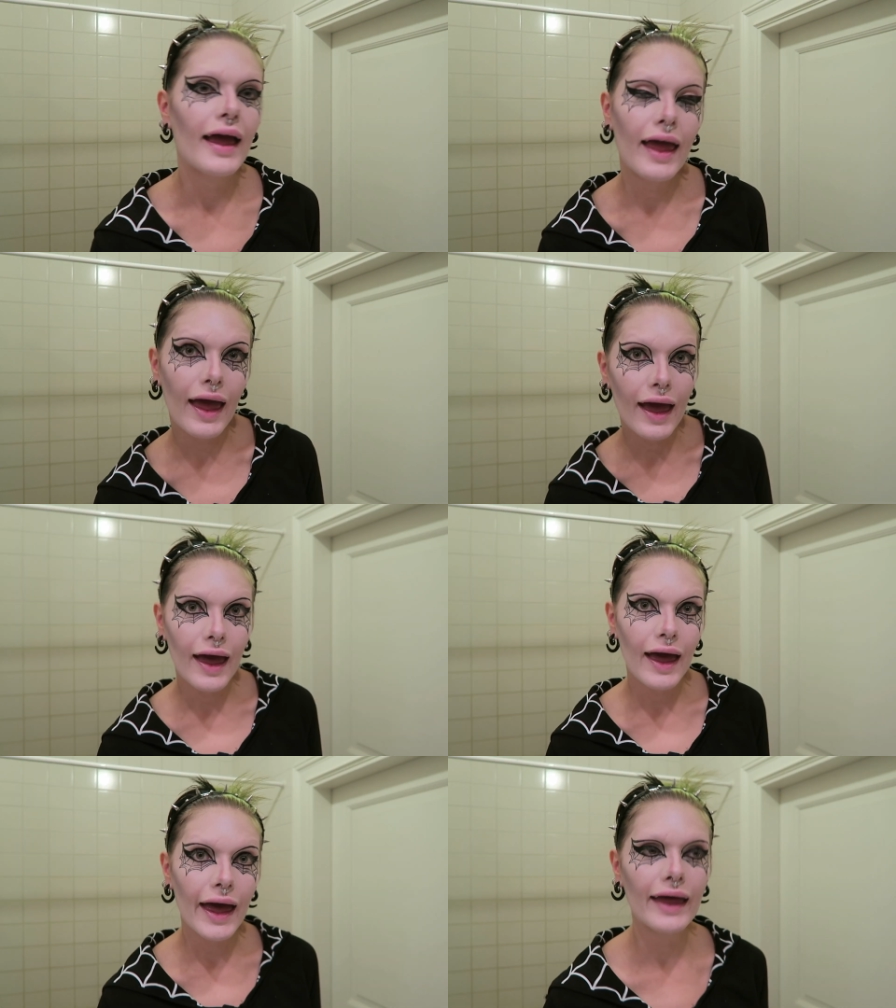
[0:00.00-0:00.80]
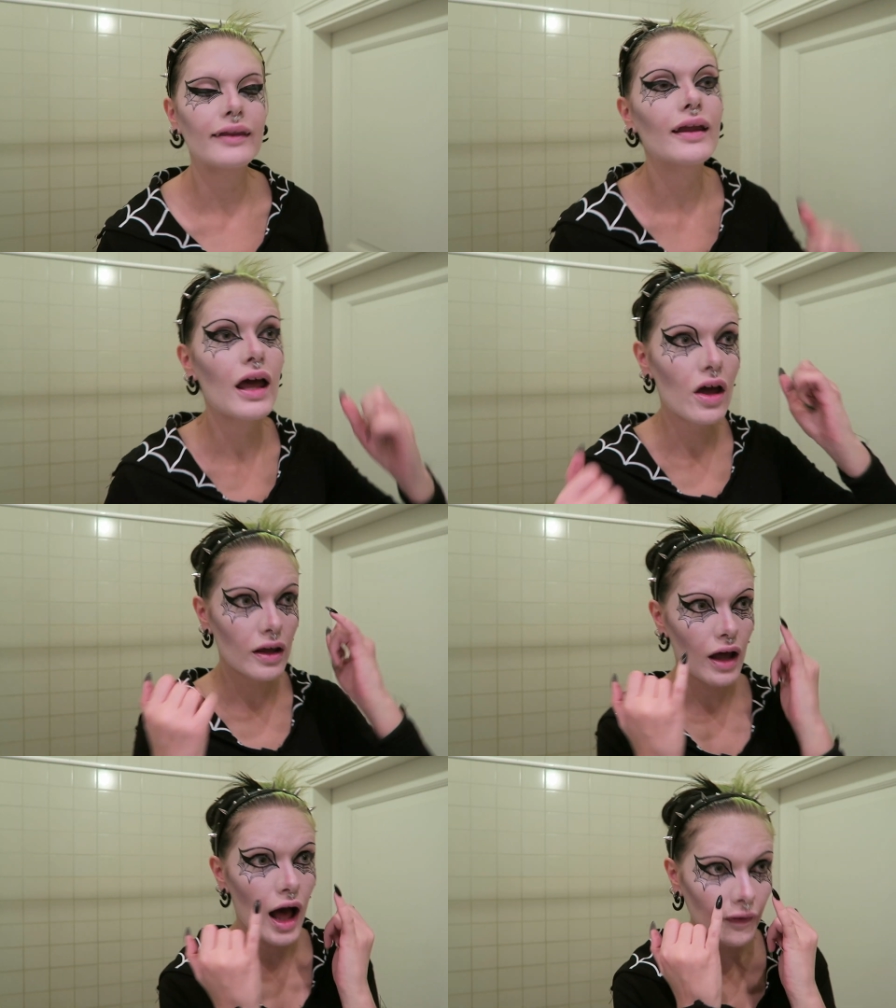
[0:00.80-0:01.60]
And
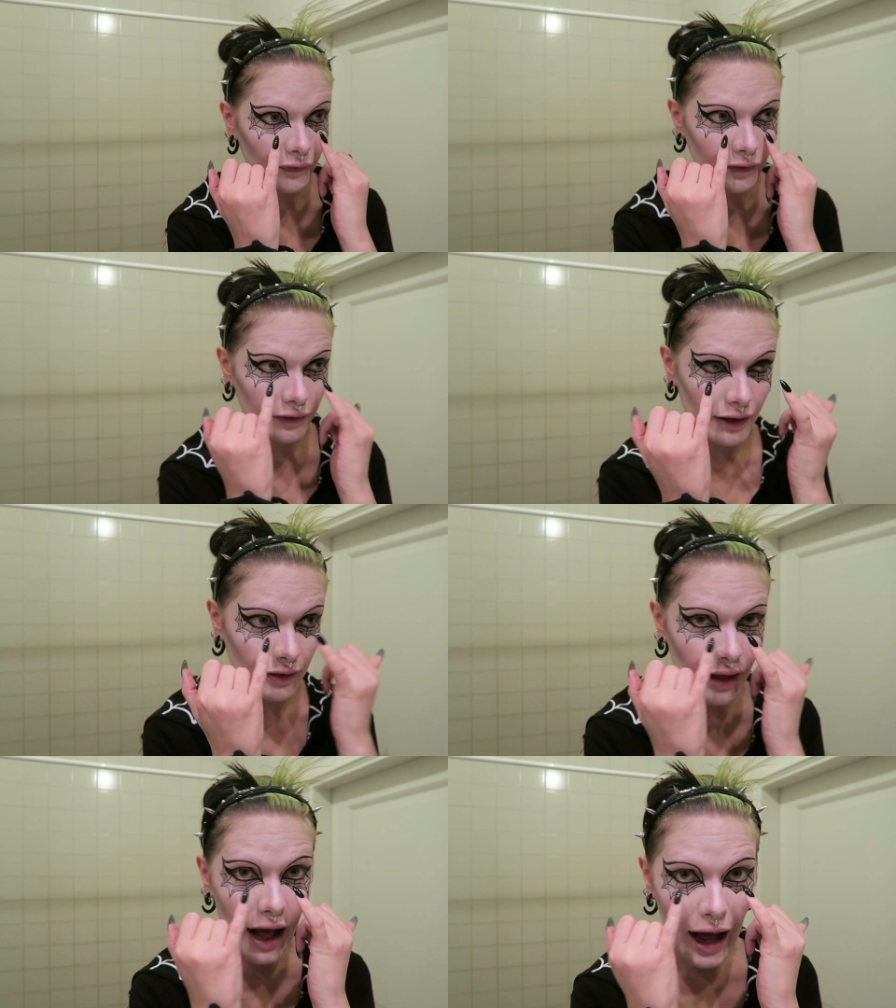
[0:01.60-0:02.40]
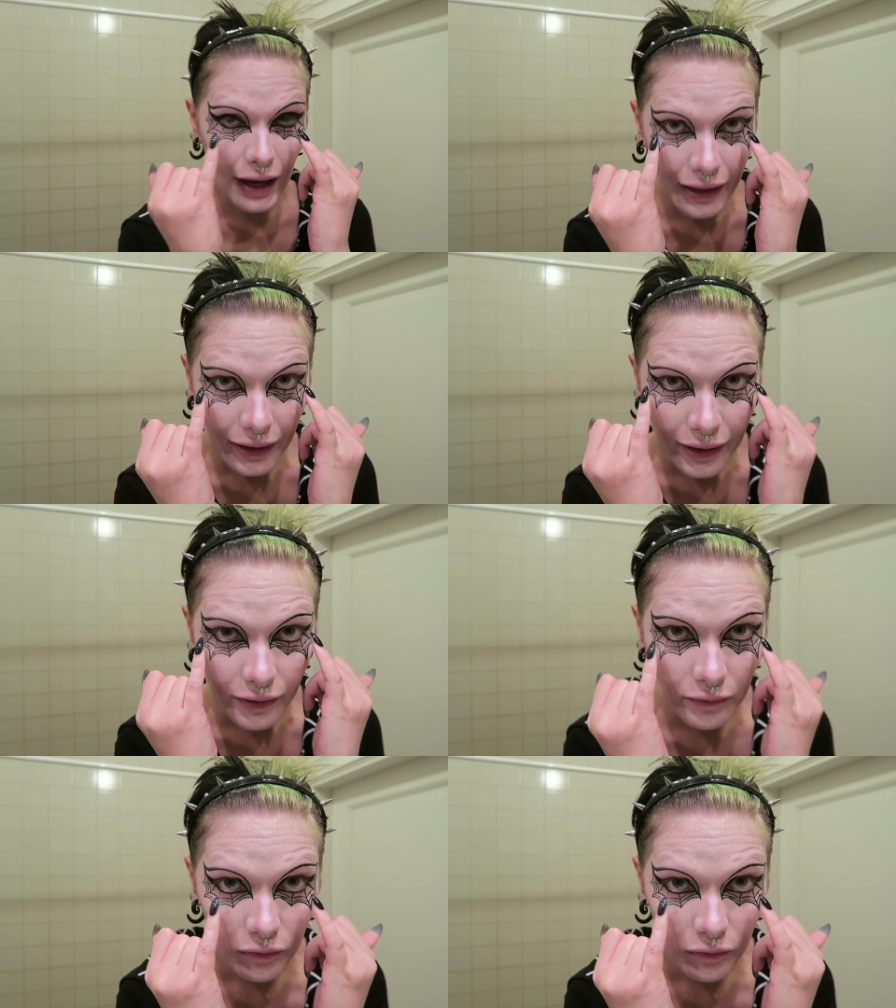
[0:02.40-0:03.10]
under in the eyelid